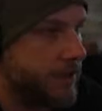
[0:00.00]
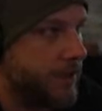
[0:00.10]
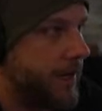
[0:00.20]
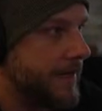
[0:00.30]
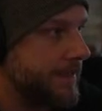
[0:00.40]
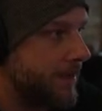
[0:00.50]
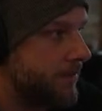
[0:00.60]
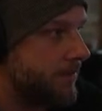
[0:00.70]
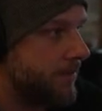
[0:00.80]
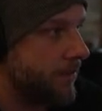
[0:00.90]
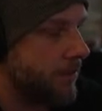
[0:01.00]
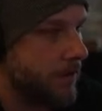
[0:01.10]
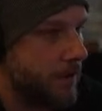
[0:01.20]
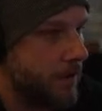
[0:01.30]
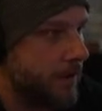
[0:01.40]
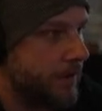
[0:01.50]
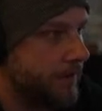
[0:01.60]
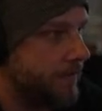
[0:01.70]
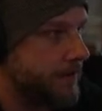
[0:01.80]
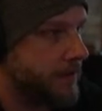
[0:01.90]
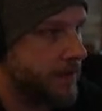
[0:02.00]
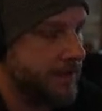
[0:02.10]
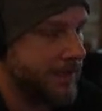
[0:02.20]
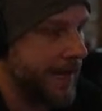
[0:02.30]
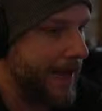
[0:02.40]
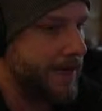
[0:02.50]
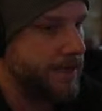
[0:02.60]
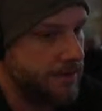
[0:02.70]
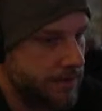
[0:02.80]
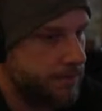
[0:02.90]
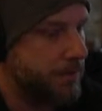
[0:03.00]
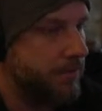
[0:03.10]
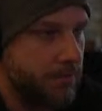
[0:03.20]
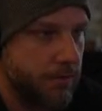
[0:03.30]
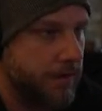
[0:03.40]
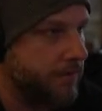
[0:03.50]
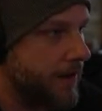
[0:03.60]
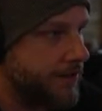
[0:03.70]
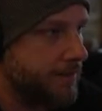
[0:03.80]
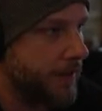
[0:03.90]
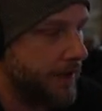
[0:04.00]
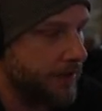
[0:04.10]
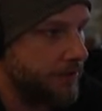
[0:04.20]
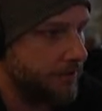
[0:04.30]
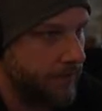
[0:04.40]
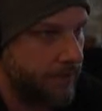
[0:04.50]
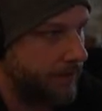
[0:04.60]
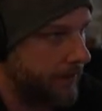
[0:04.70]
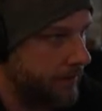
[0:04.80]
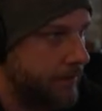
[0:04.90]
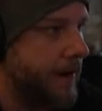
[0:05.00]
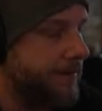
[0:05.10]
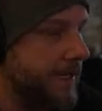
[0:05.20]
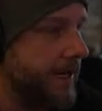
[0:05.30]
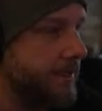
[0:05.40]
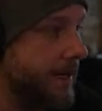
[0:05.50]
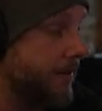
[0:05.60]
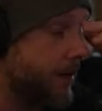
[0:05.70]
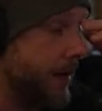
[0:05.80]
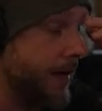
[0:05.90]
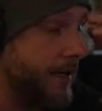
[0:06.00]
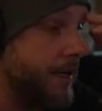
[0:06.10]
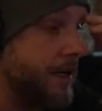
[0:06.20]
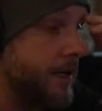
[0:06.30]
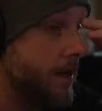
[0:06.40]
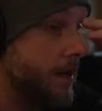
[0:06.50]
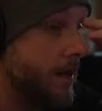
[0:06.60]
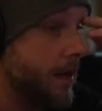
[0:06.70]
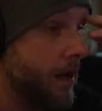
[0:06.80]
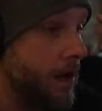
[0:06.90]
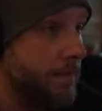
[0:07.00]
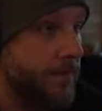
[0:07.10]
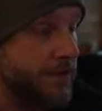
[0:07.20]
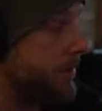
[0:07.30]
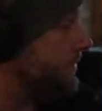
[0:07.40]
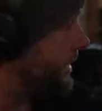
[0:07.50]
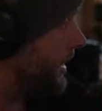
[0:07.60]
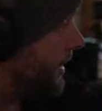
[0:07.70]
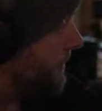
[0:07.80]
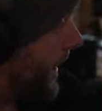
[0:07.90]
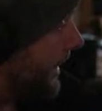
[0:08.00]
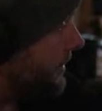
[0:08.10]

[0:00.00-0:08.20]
you guys out or if it's going to just end. But if you refresh the page literally in 5 seconds after I end it, the stream's going to come back. So